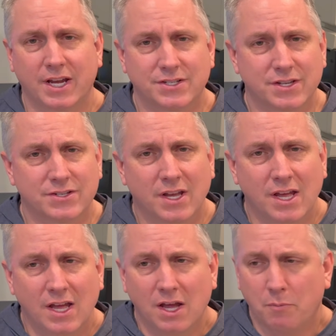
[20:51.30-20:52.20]
cases,
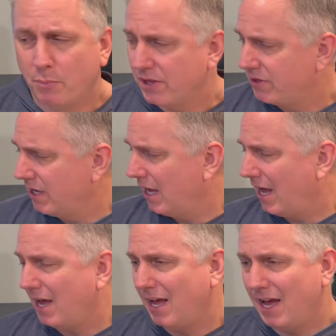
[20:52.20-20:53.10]
but the
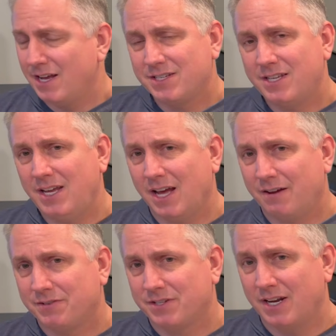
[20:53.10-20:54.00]

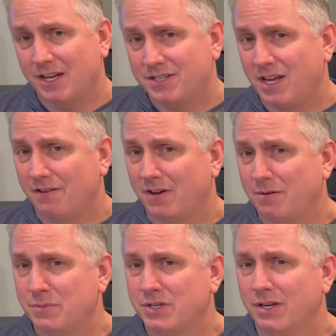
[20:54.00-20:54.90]
STFs and
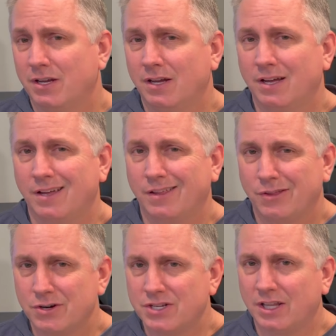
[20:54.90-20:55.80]
STFMs,
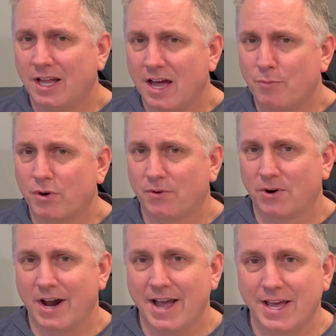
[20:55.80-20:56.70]
there's a lot more
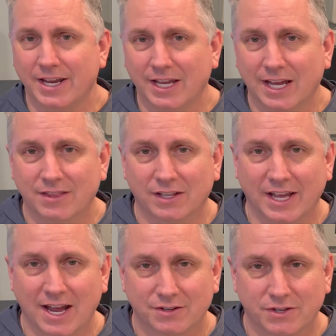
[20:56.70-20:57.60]
variety in the
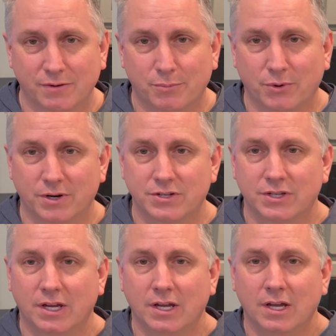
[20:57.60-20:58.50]
layouts on the boards.
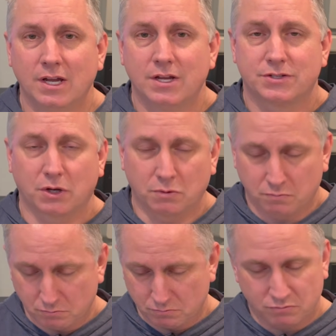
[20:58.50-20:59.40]
So
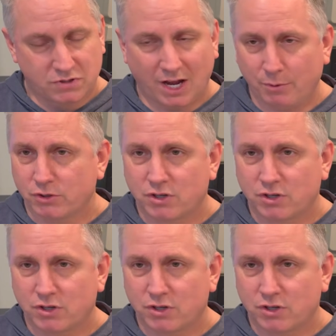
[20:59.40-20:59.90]
double,